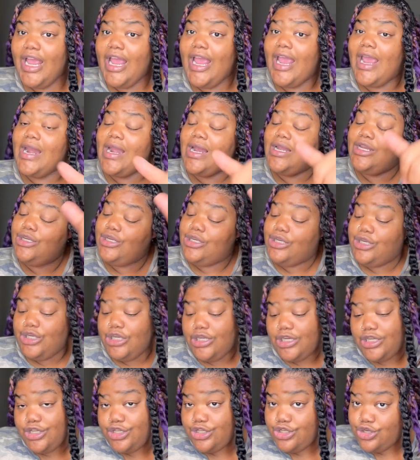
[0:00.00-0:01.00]
And I look
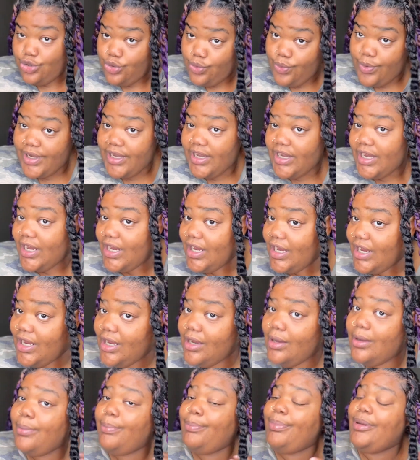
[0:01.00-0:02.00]
good doing
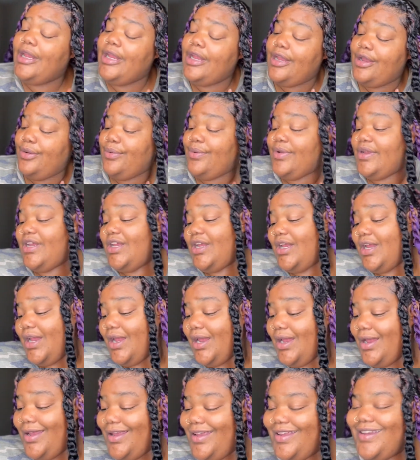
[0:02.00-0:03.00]
it,
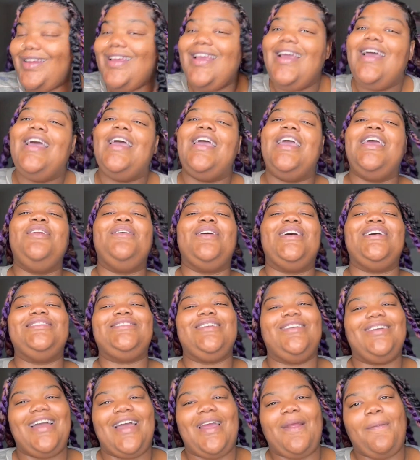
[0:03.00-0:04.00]
period. Anyways,
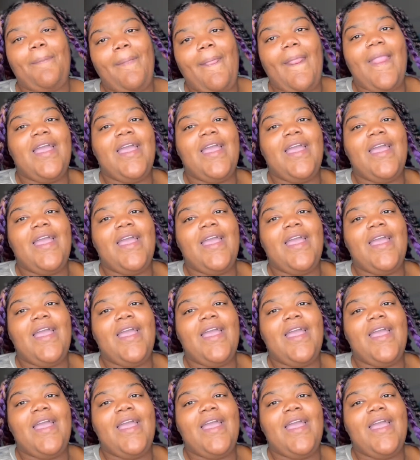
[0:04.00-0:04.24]
okay.